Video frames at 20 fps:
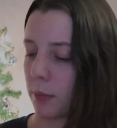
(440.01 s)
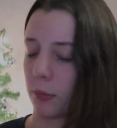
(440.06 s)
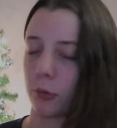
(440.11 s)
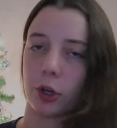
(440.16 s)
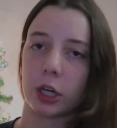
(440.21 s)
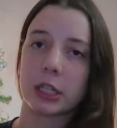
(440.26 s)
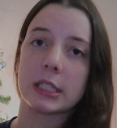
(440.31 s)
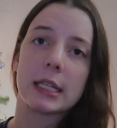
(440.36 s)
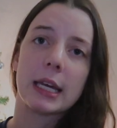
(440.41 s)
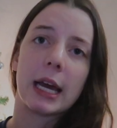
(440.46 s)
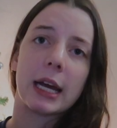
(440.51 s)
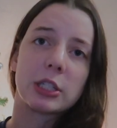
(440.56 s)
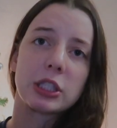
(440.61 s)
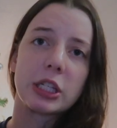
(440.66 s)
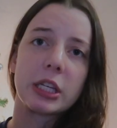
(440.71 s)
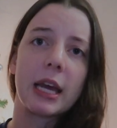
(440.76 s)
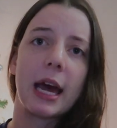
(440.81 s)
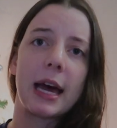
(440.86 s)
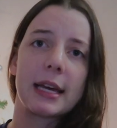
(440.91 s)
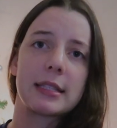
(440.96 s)
Gracie
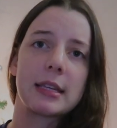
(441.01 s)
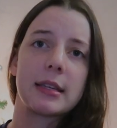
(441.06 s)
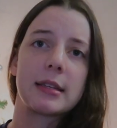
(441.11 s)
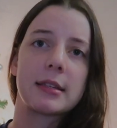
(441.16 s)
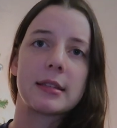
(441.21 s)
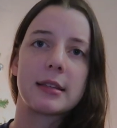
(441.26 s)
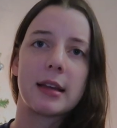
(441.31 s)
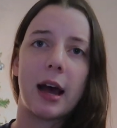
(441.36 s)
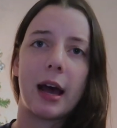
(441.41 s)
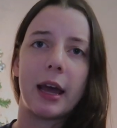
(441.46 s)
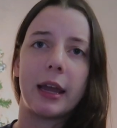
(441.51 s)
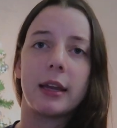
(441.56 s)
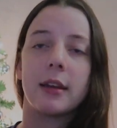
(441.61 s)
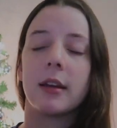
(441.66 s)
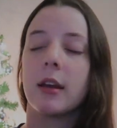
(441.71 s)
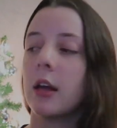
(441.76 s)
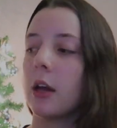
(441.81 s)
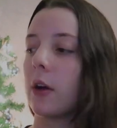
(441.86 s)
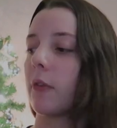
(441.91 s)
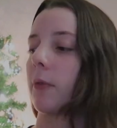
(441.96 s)
actually has this sign
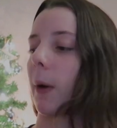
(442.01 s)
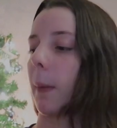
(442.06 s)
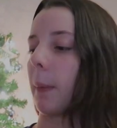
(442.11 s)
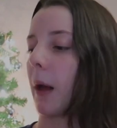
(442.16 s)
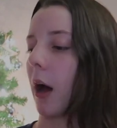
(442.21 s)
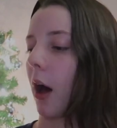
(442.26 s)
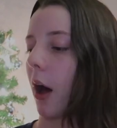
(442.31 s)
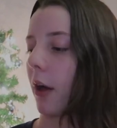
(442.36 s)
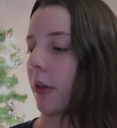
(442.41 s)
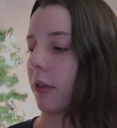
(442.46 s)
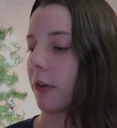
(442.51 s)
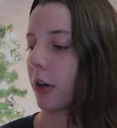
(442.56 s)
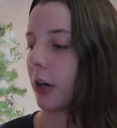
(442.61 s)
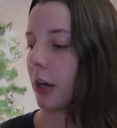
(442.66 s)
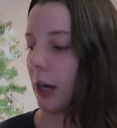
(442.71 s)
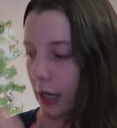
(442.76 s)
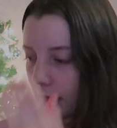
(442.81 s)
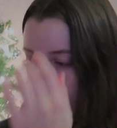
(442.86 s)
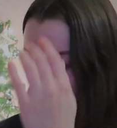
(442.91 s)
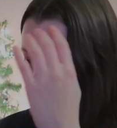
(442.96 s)
from the author
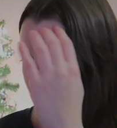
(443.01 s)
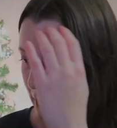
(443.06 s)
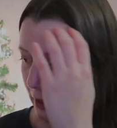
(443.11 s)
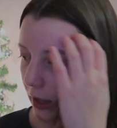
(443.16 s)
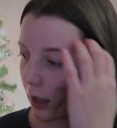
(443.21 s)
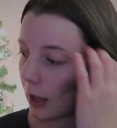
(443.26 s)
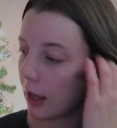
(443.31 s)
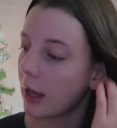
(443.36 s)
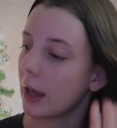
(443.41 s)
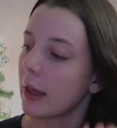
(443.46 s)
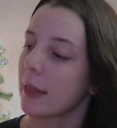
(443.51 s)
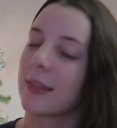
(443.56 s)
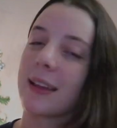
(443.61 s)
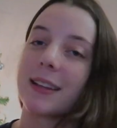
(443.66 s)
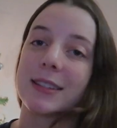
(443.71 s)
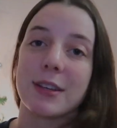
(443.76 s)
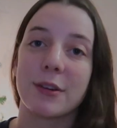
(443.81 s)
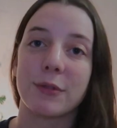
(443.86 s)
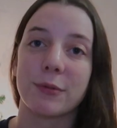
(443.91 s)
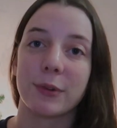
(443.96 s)
and I think
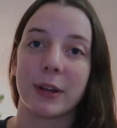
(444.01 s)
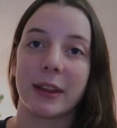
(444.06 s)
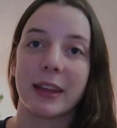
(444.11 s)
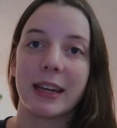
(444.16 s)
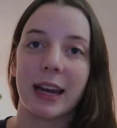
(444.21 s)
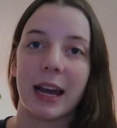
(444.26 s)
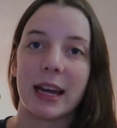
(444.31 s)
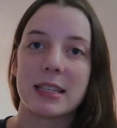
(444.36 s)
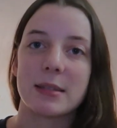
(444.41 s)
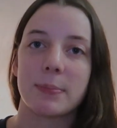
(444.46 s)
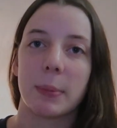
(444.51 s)
that's really nice.